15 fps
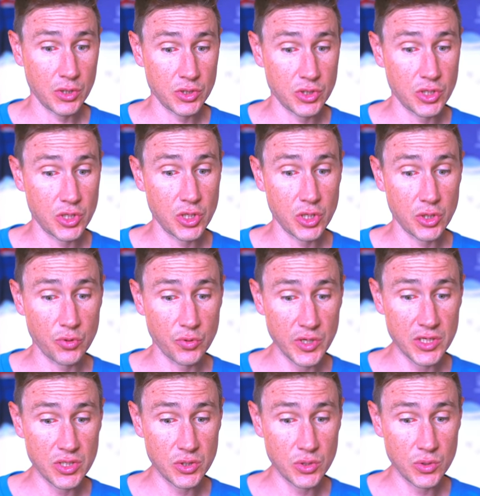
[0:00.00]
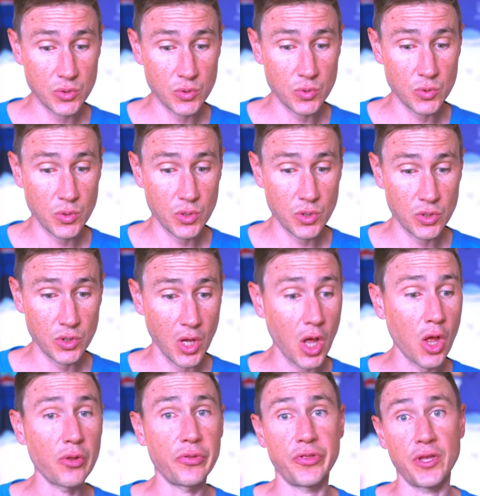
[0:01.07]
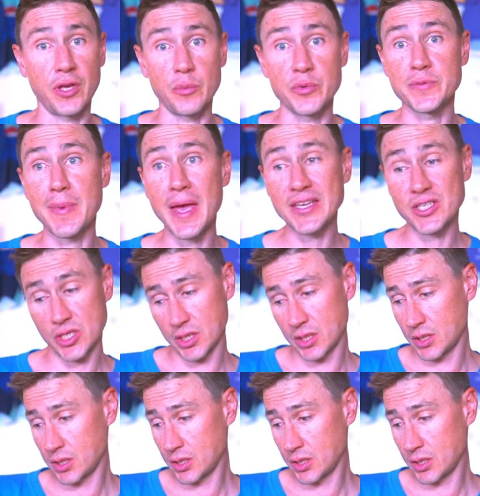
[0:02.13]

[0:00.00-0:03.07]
So you gotta redo the whole thing. It was magic.